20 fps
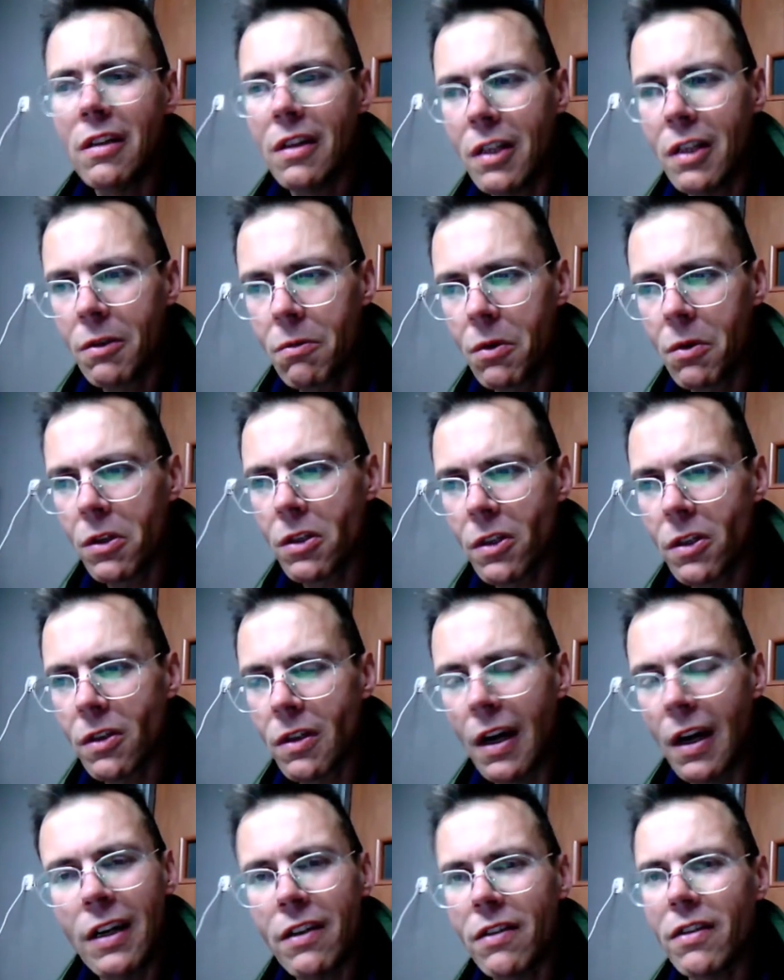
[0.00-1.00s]
This
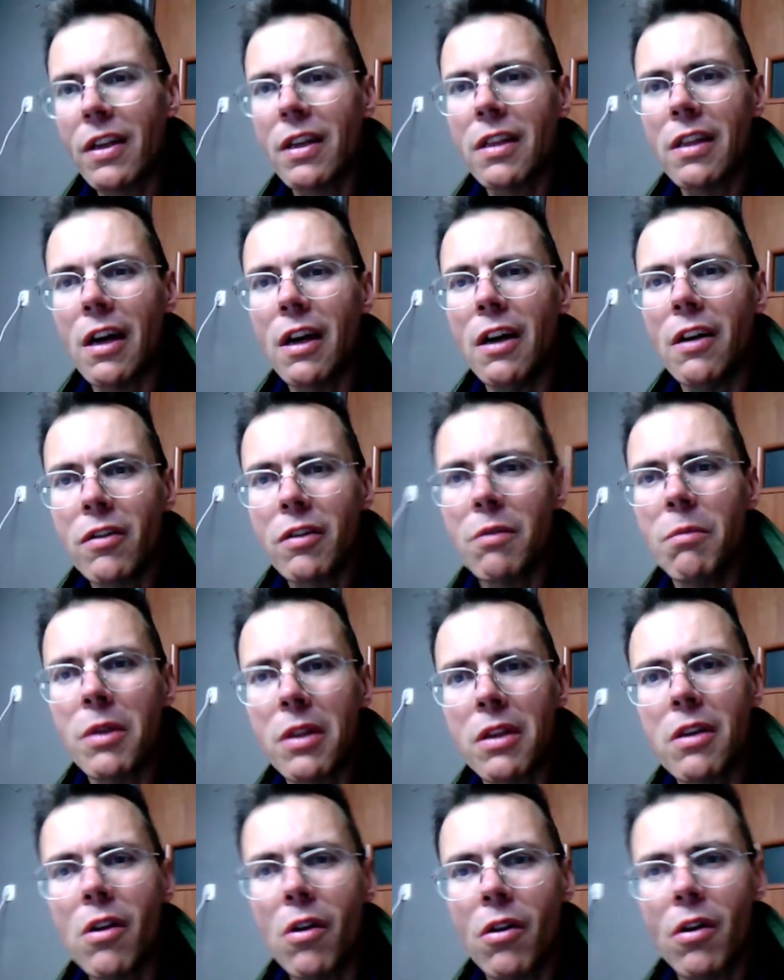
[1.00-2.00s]
was, I think, the
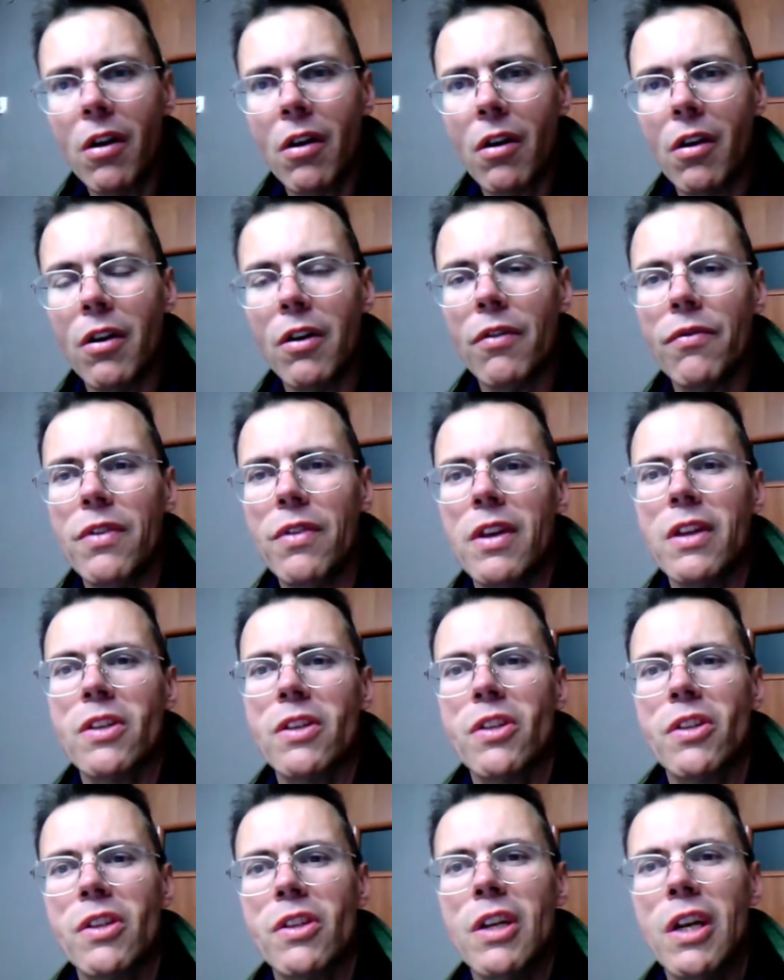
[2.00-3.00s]
ultimate goal of
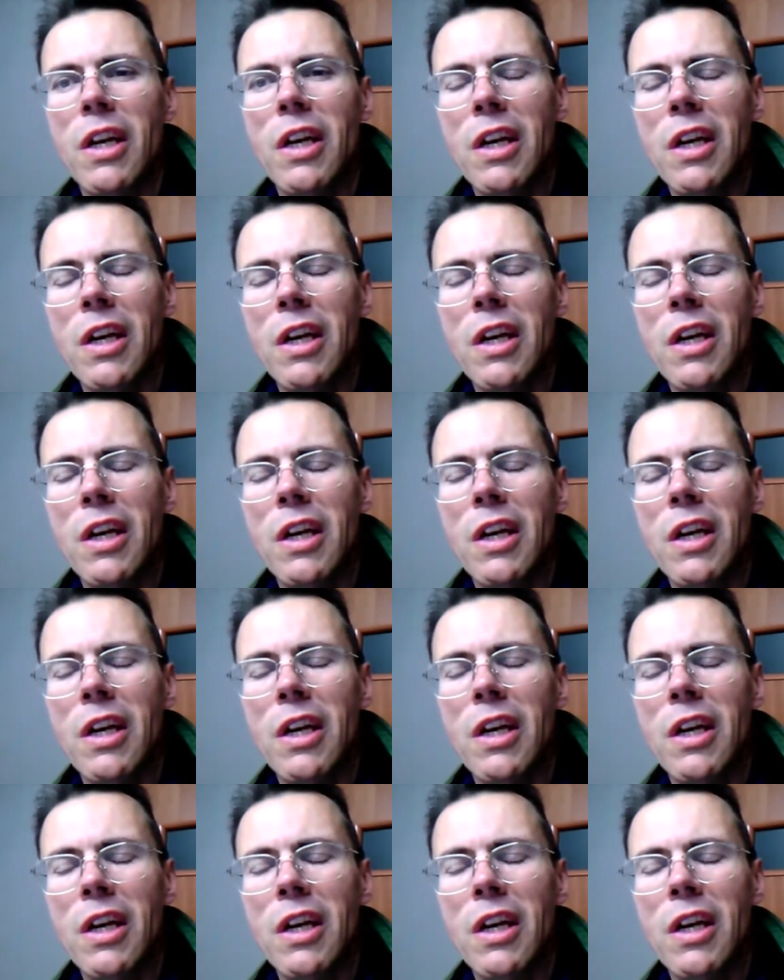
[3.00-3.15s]
this